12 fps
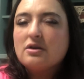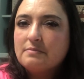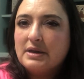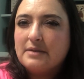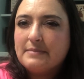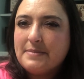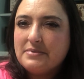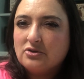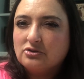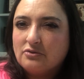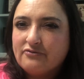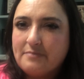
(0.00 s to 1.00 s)
but it might be
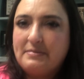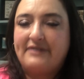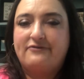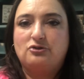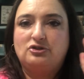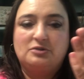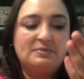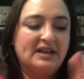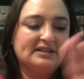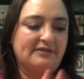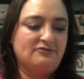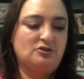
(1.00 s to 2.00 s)
also from my phone too,
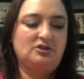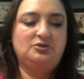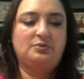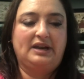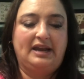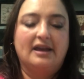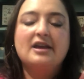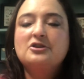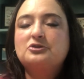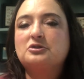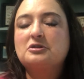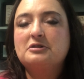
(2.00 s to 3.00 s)
because I've noticed
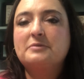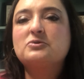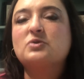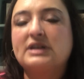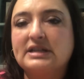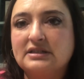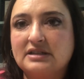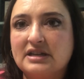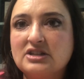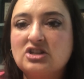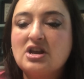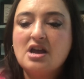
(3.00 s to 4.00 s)
so sometimes when I
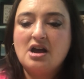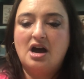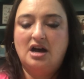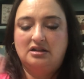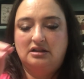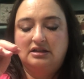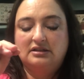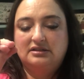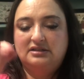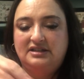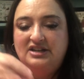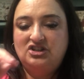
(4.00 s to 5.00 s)
stitch, I'll
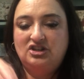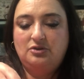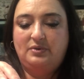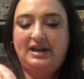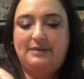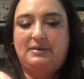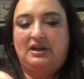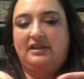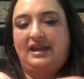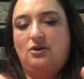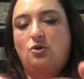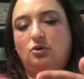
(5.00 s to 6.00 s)
stitch in the one hand, but
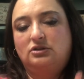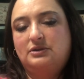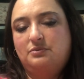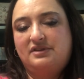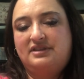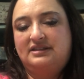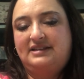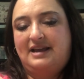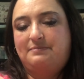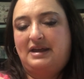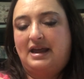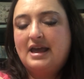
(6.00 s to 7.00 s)
like hold it with this
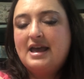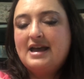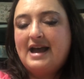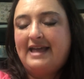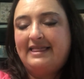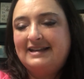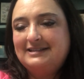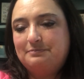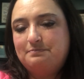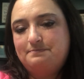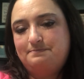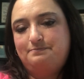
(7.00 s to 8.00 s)
hand, but I like to
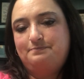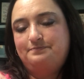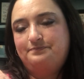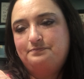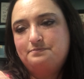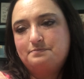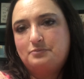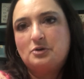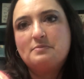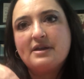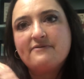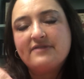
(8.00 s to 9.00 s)
put
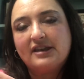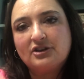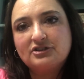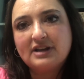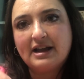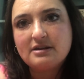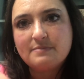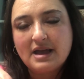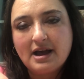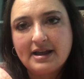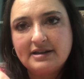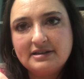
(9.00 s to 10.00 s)
my fingers kind of
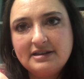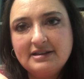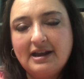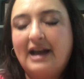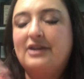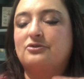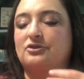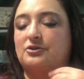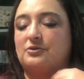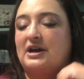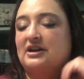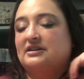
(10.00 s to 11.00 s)
behind it. I don't
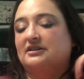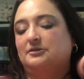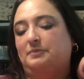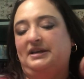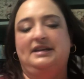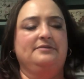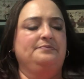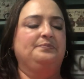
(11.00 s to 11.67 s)
know how to explain it.